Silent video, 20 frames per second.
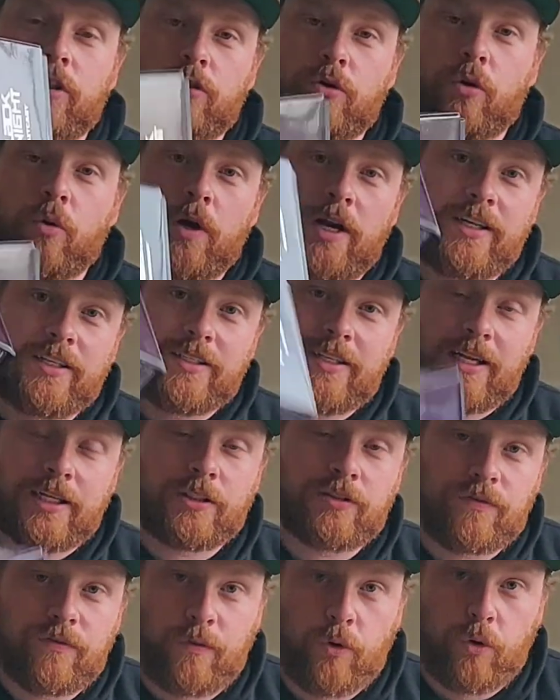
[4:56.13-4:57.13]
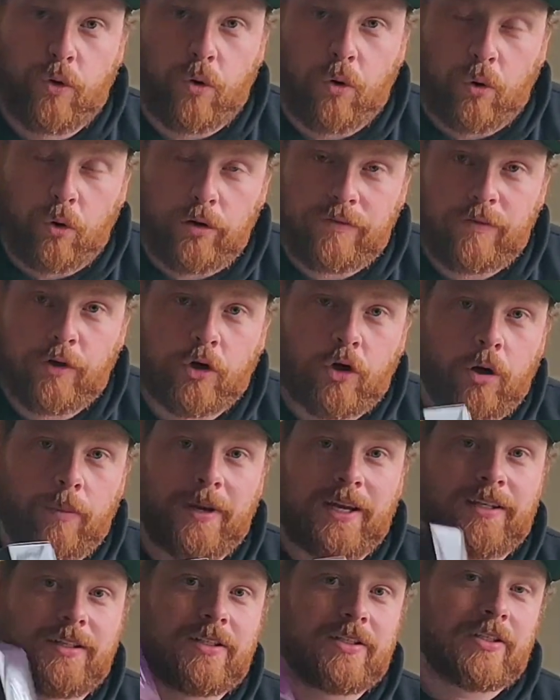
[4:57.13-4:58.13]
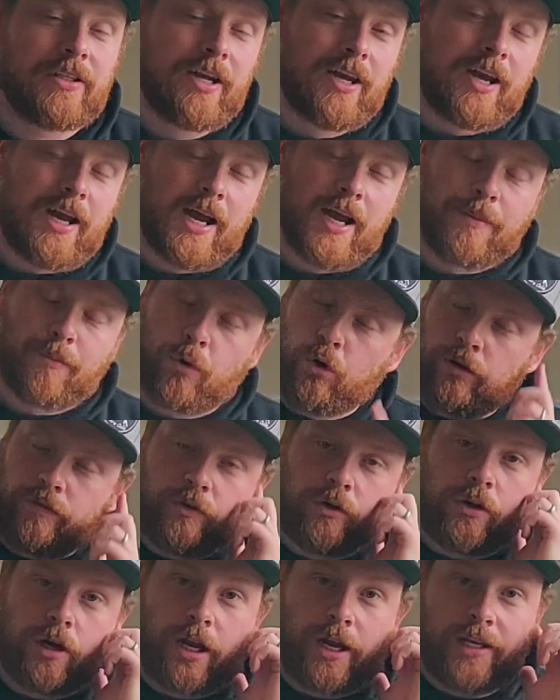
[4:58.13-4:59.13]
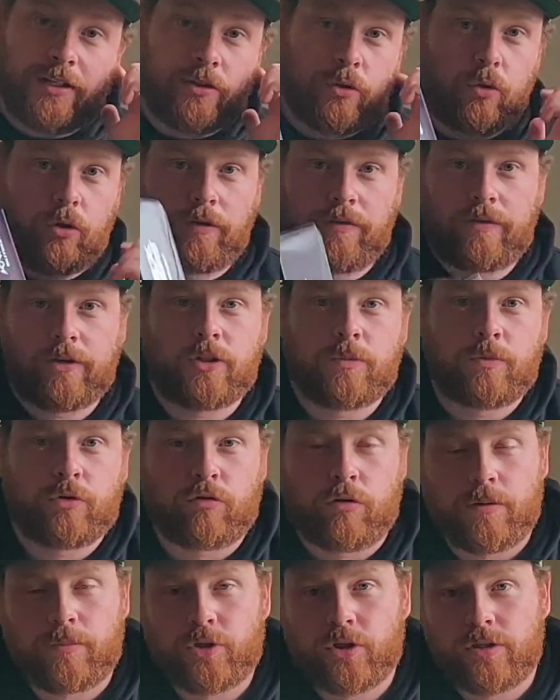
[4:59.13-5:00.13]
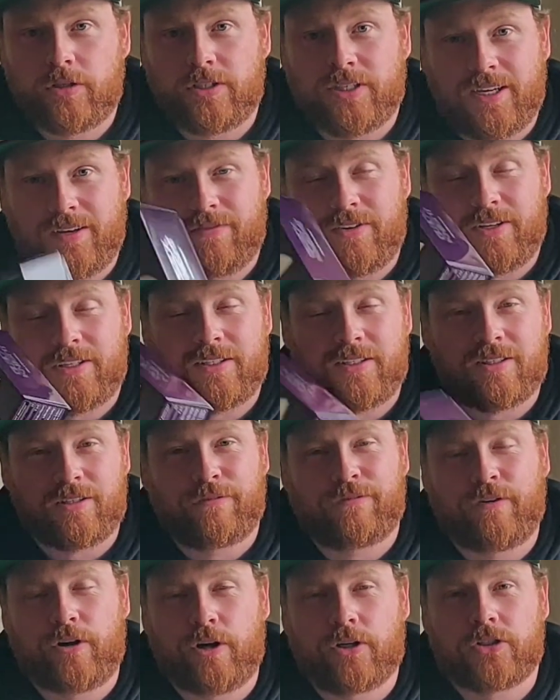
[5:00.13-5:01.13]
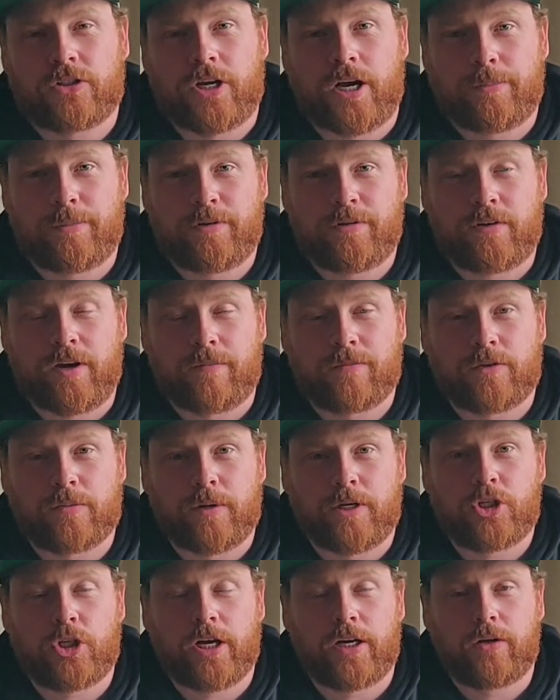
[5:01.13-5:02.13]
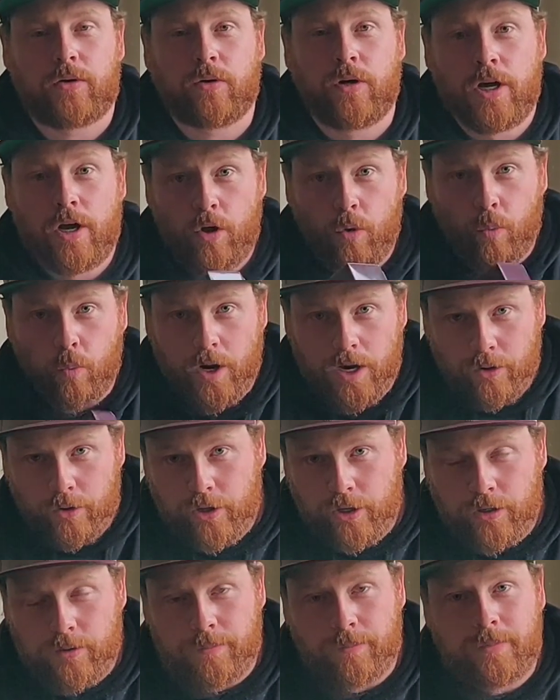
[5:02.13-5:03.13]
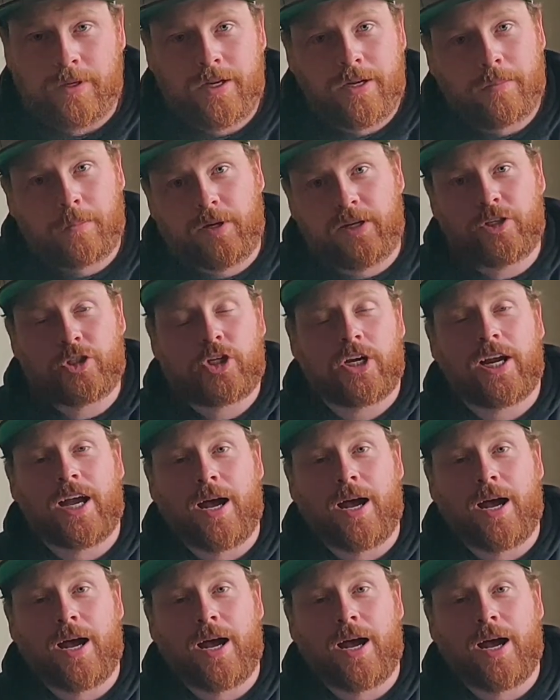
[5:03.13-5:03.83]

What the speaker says: as always. Thanks for all of your comments, all of your likes, all of the subscriptions. If this is the first time you've come to my channel, welcome. Please check